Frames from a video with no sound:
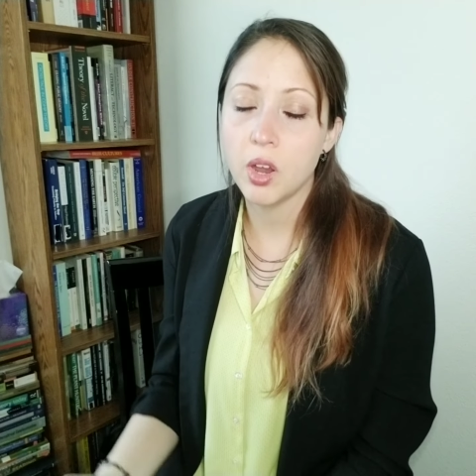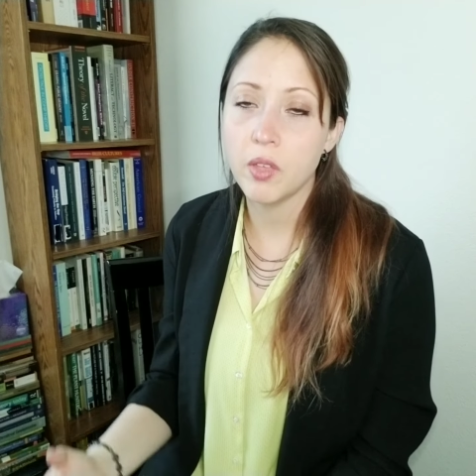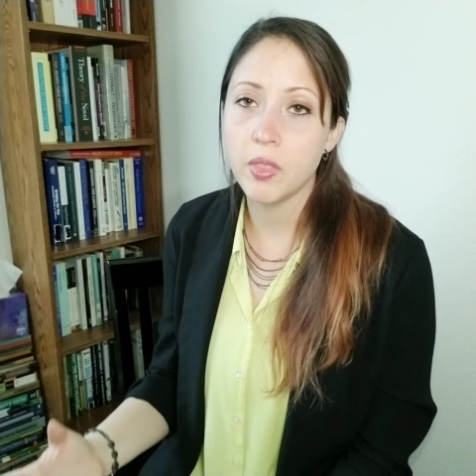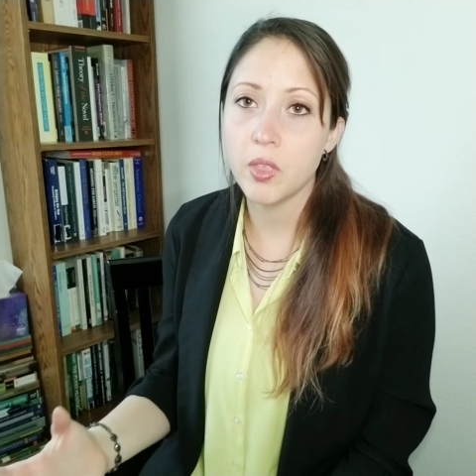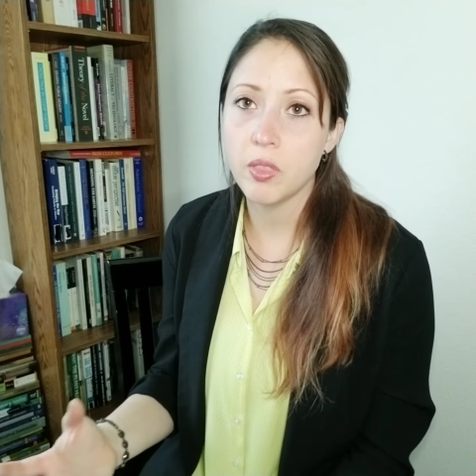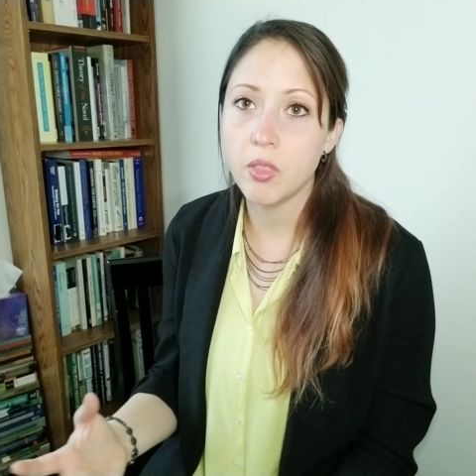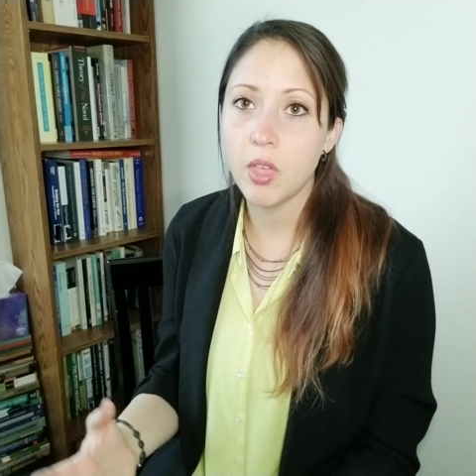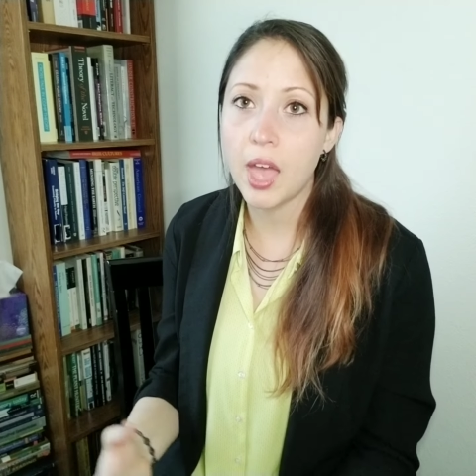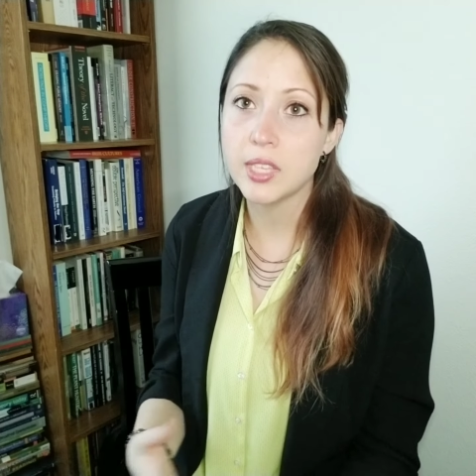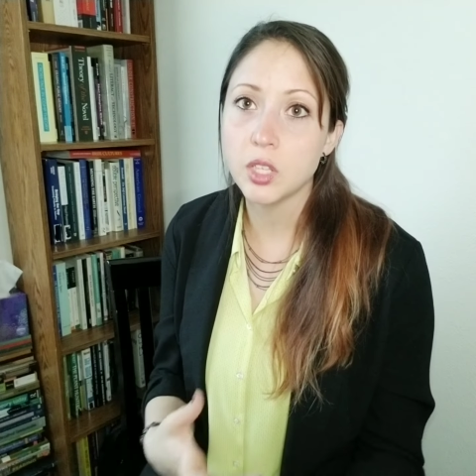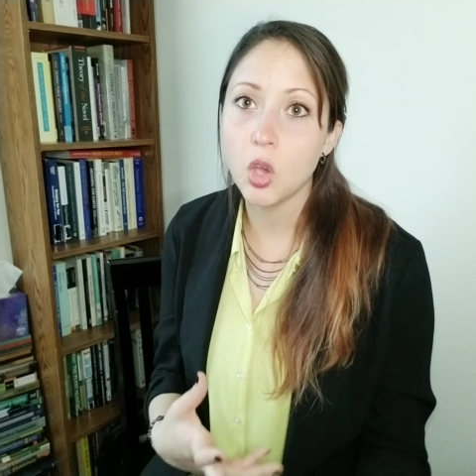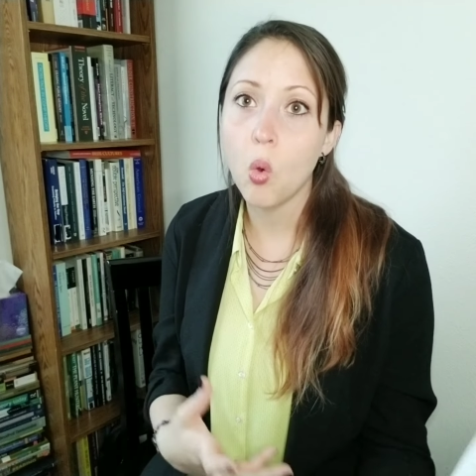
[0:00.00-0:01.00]
and then
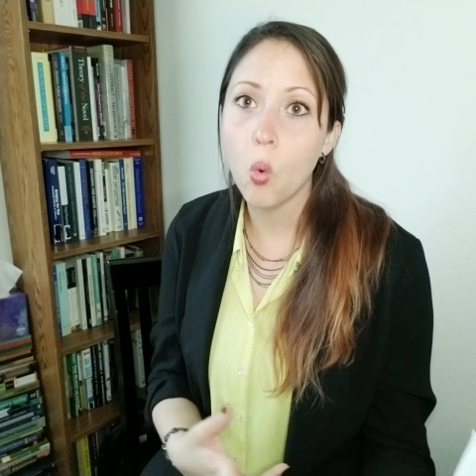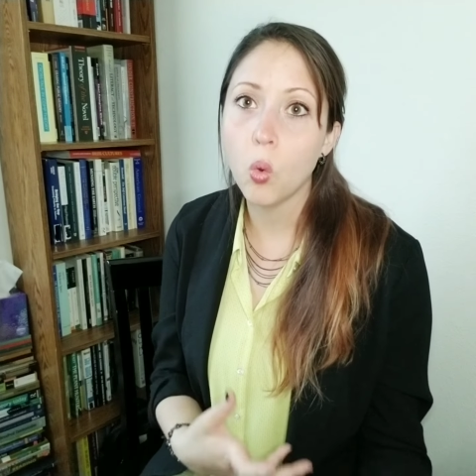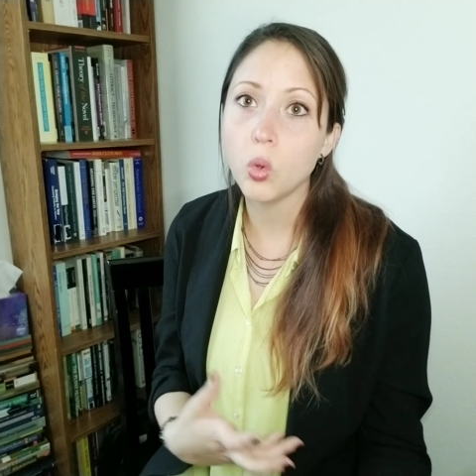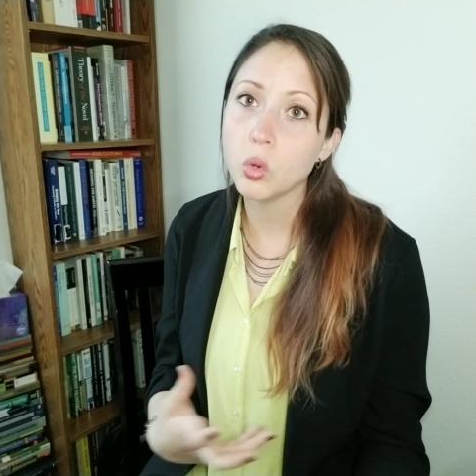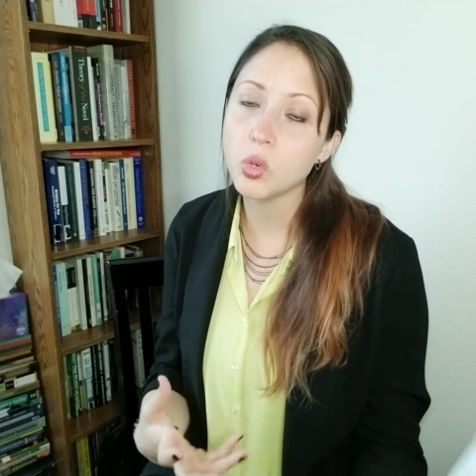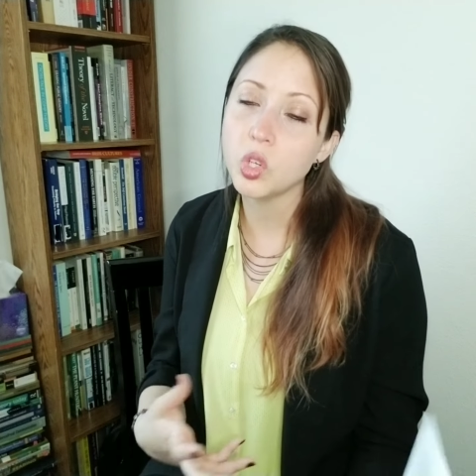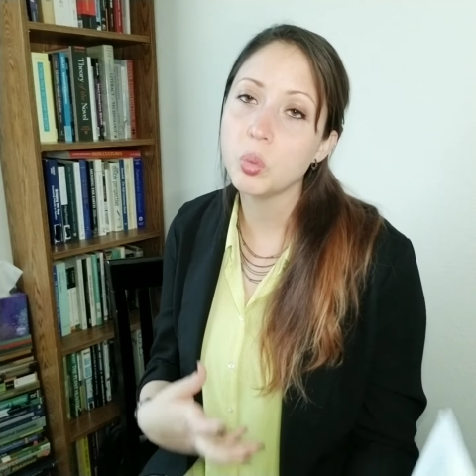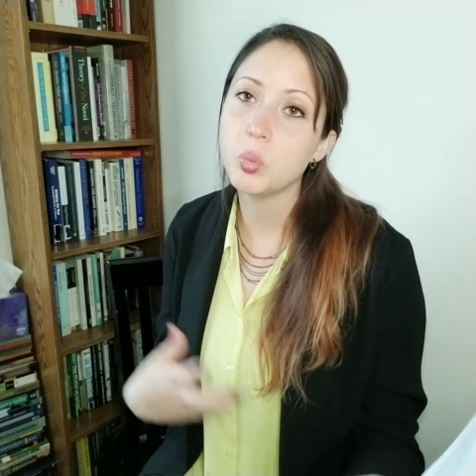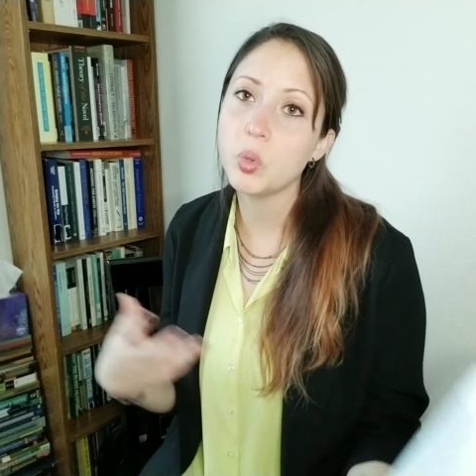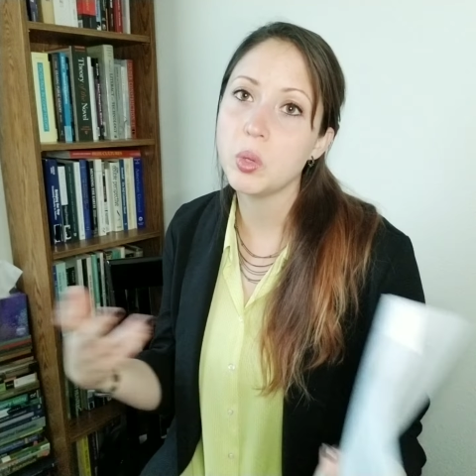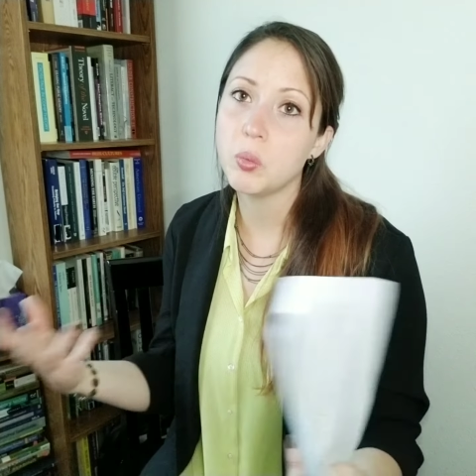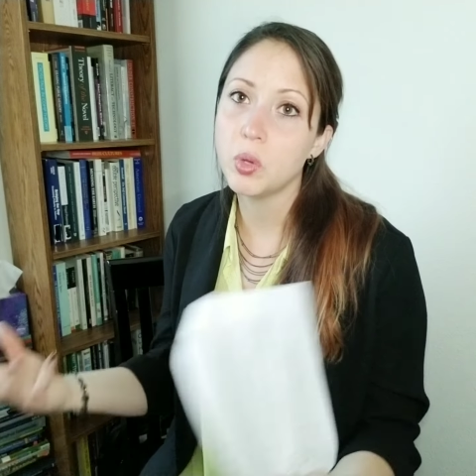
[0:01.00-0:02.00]
as a whole group,
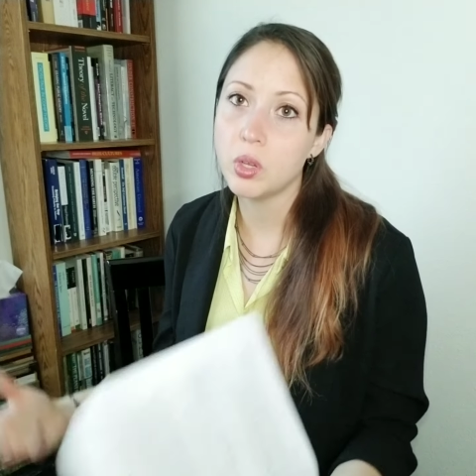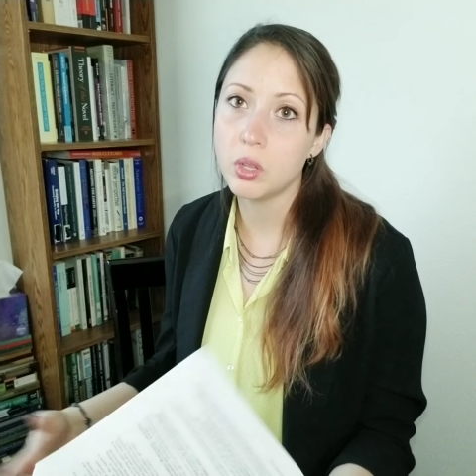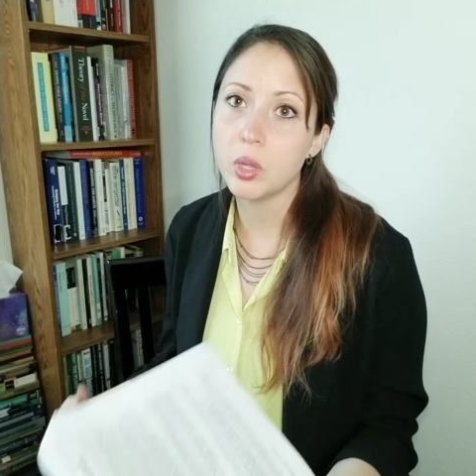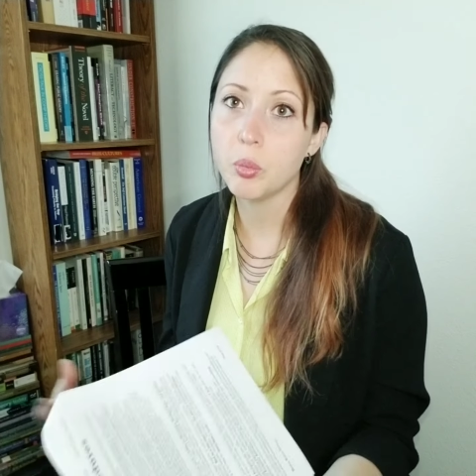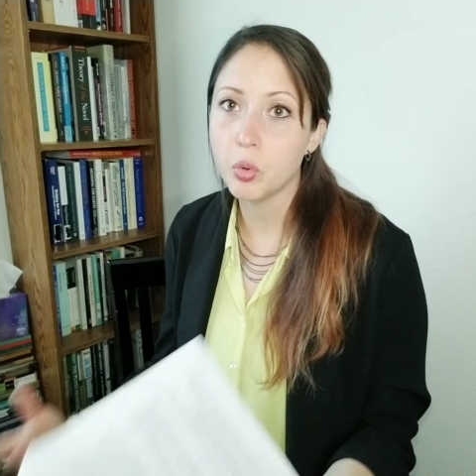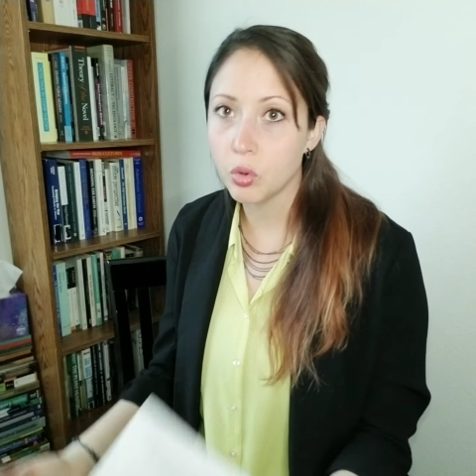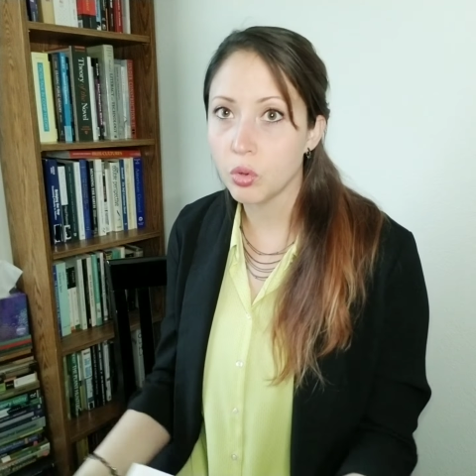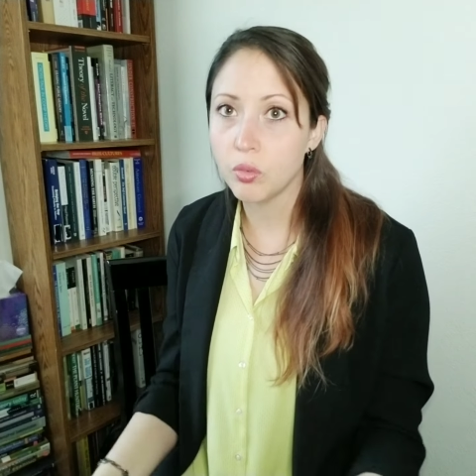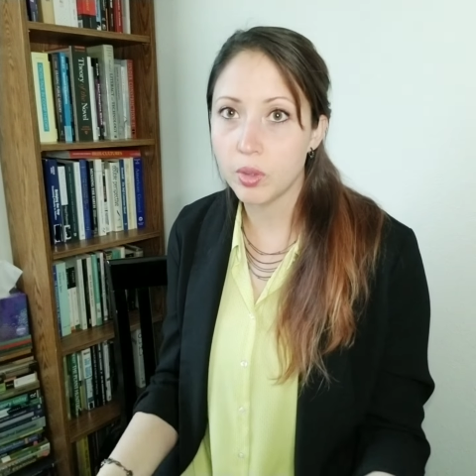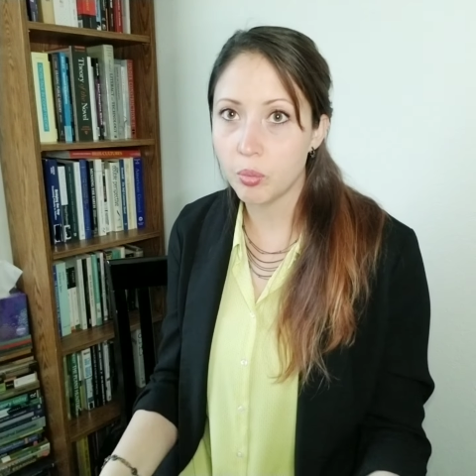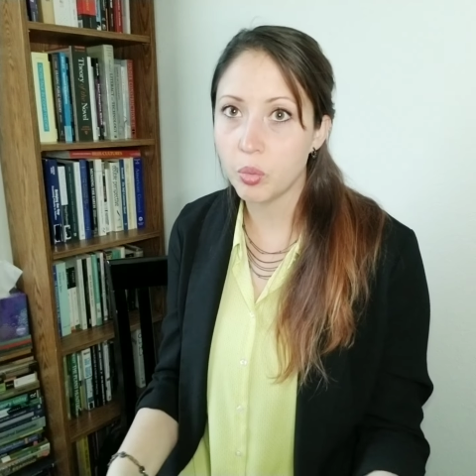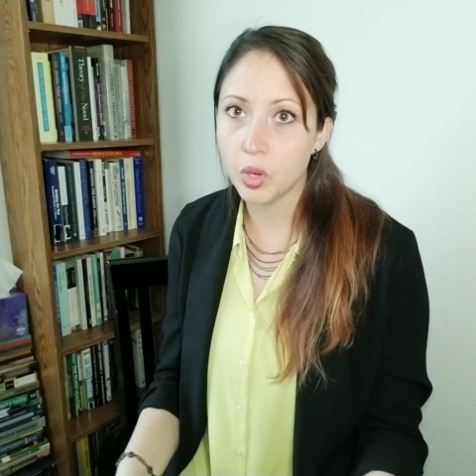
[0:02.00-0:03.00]
we will improve
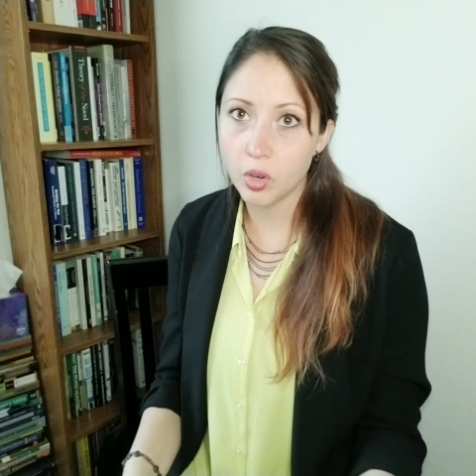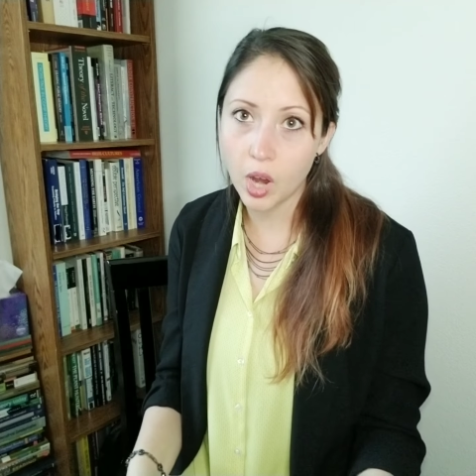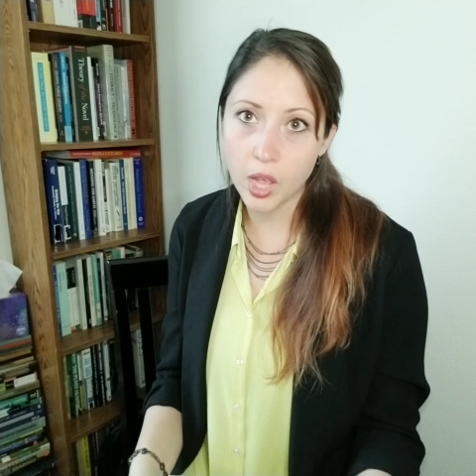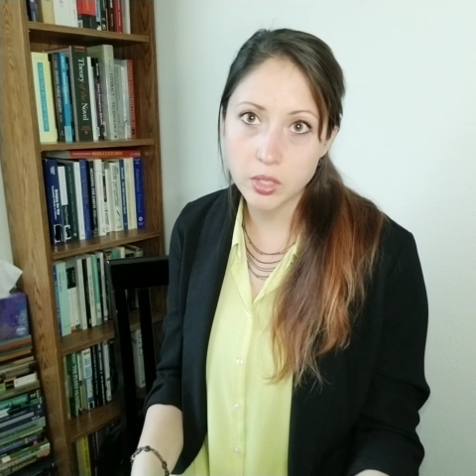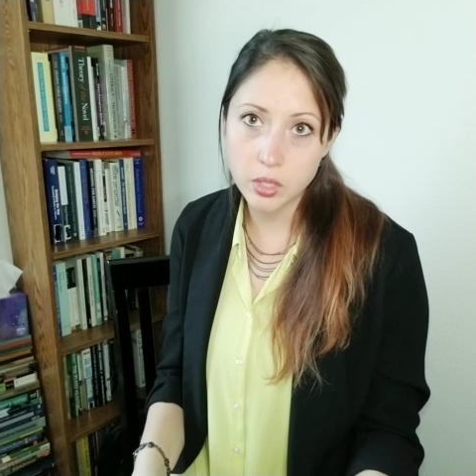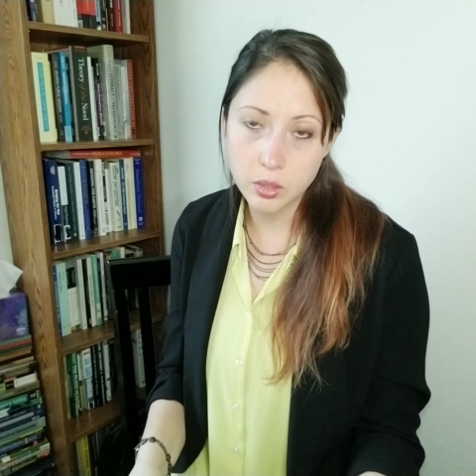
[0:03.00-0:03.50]
and progress.